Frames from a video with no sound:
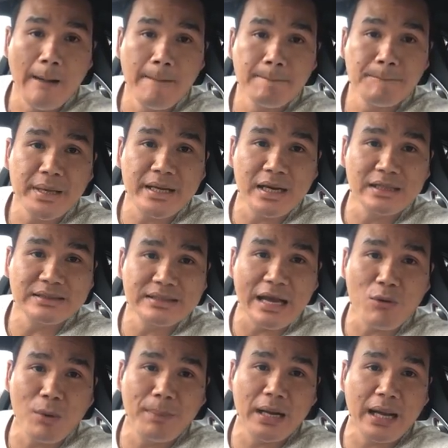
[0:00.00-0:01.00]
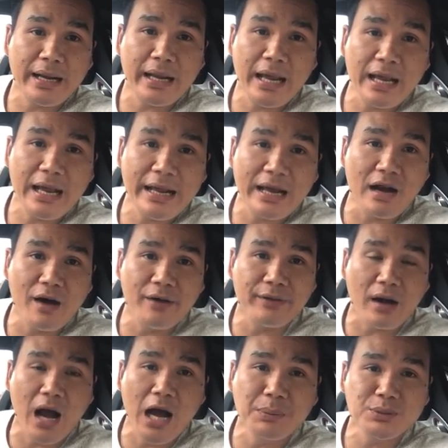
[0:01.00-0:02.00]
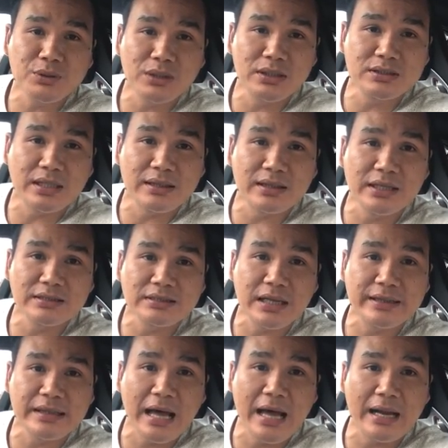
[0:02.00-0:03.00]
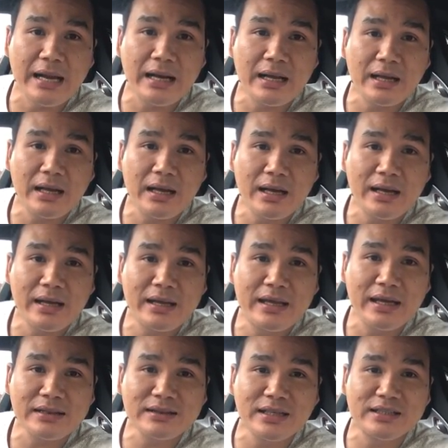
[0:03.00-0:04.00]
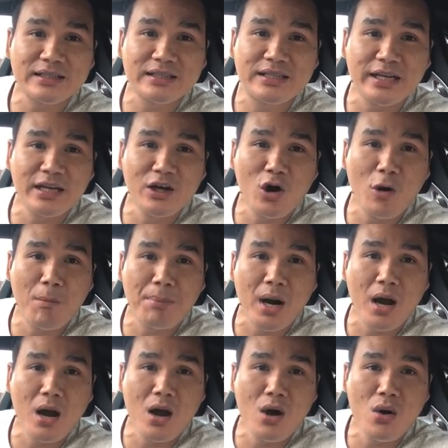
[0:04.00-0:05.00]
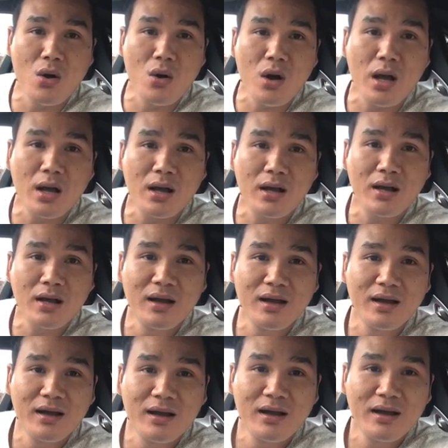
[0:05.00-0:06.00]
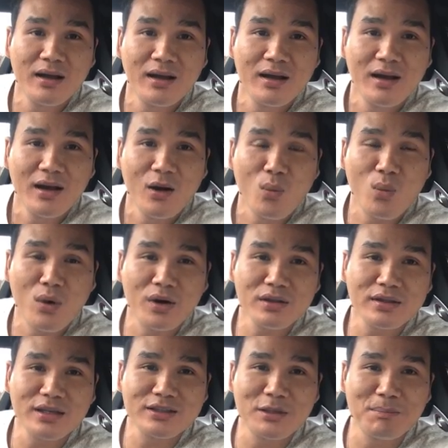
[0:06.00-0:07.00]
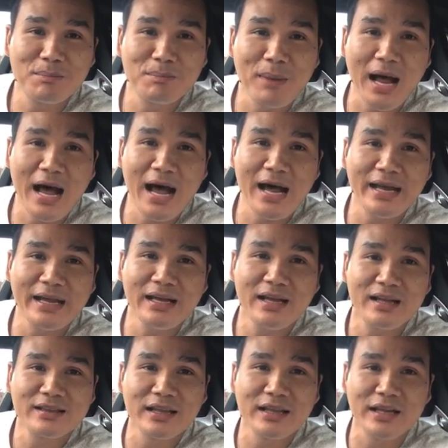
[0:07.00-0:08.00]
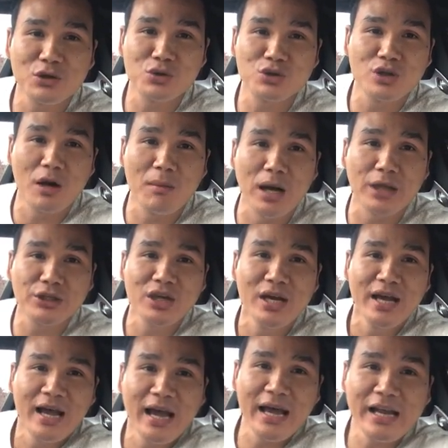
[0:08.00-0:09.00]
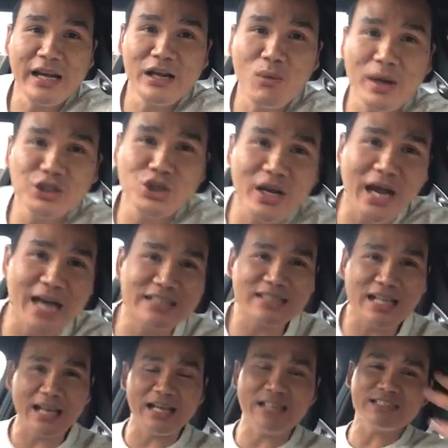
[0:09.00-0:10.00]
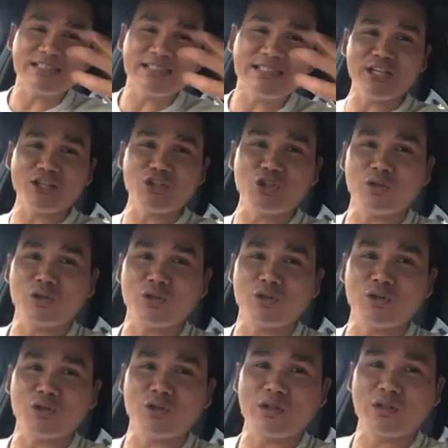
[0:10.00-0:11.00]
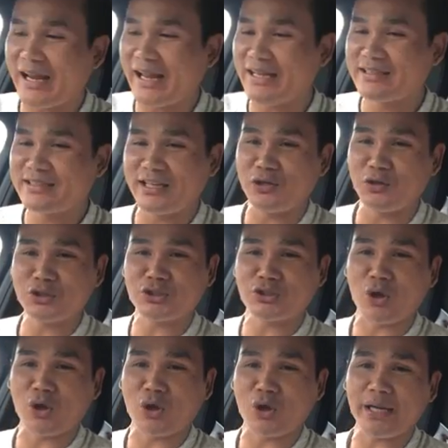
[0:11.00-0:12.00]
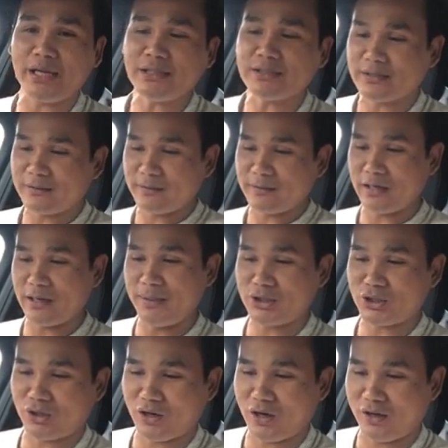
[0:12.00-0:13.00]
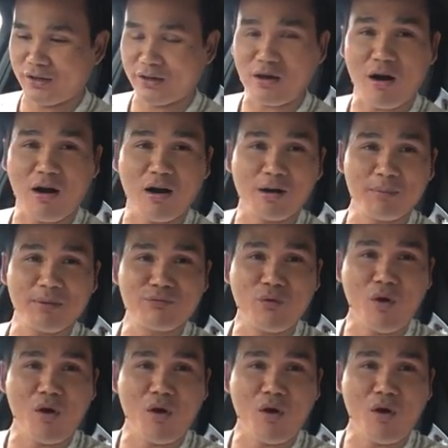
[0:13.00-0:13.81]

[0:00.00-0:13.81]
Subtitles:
Because they will be like, hey, I got other options and things like that. Get the deal, bro. Worth it to buy. Thank you so much. Anyways, you guys, let's get into the Friday deal stories. Let me turn on the car before